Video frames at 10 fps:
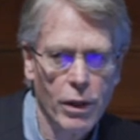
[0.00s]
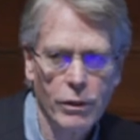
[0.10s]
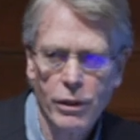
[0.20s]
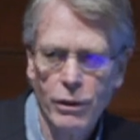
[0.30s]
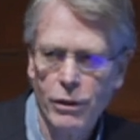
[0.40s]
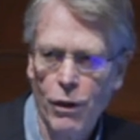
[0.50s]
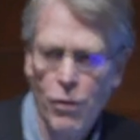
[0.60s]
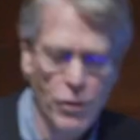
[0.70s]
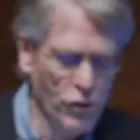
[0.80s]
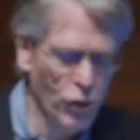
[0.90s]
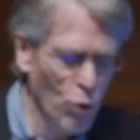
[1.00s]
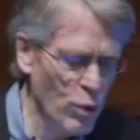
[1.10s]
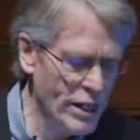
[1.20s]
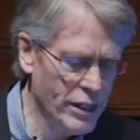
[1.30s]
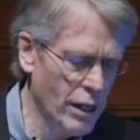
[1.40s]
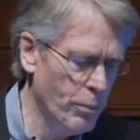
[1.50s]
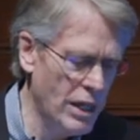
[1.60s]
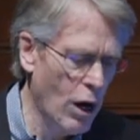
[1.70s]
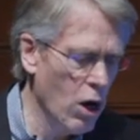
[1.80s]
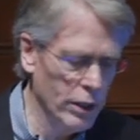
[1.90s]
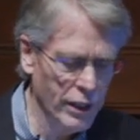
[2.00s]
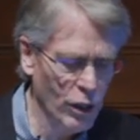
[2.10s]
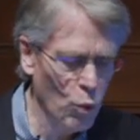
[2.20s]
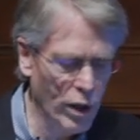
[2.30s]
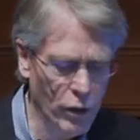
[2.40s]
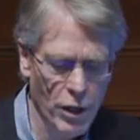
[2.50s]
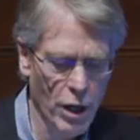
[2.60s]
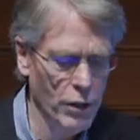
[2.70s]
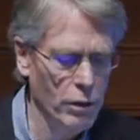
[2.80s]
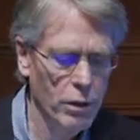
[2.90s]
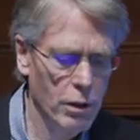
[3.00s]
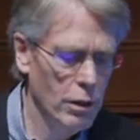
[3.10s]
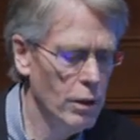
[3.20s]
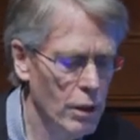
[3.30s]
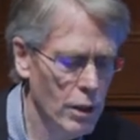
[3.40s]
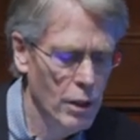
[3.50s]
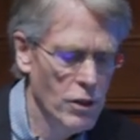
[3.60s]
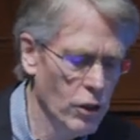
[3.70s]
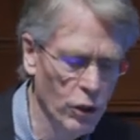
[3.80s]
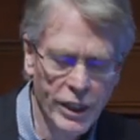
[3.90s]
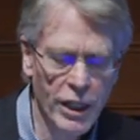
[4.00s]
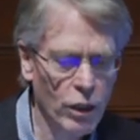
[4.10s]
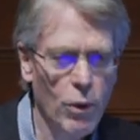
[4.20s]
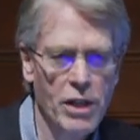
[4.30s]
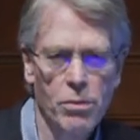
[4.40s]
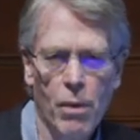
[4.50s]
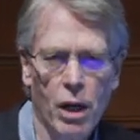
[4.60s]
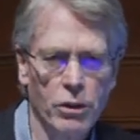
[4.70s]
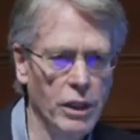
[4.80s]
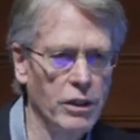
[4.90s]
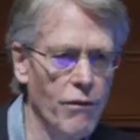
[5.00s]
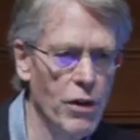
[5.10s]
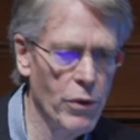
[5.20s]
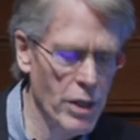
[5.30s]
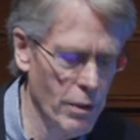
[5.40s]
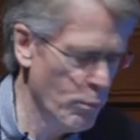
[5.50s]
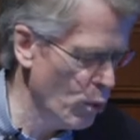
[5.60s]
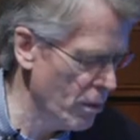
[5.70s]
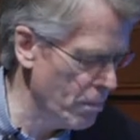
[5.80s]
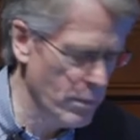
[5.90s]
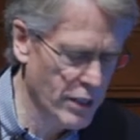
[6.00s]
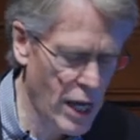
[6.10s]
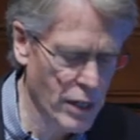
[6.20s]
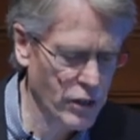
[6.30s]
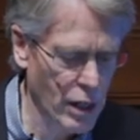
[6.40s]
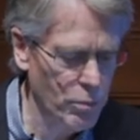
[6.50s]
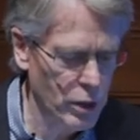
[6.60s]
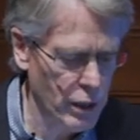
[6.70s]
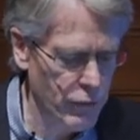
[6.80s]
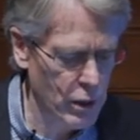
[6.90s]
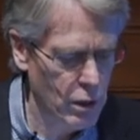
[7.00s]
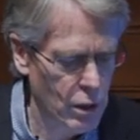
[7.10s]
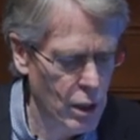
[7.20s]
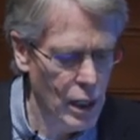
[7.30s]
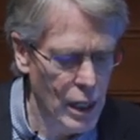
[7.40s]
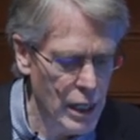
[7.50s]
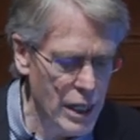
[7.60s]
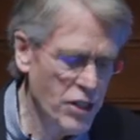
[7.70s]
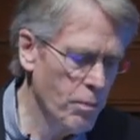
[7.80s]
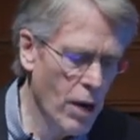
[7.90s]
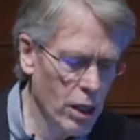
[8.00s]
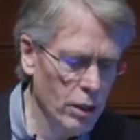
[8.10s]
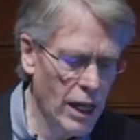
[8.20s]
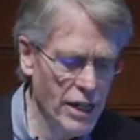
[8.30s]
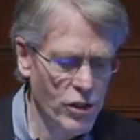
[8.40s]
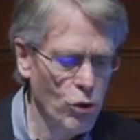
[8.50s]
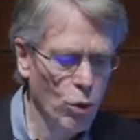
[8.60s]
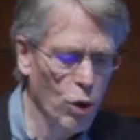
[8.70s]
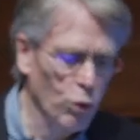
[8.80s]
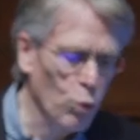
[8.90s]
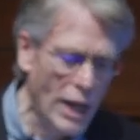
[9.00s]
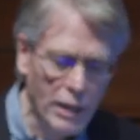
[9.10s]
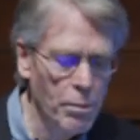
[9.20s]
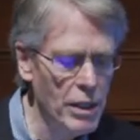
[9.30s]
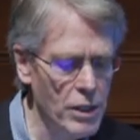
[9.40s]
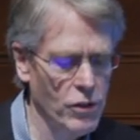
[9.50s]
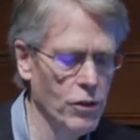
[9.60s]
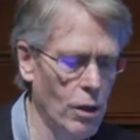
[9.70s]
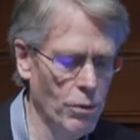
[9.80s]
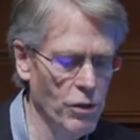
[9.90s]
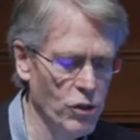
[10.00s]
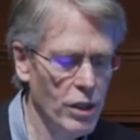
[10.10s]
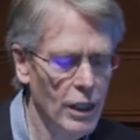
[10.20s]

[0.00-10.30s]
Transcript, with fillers: uh, there's no reason to be all in on one or the other. So looking across models is a very important task, I believe. Each model has so-called randomness. So,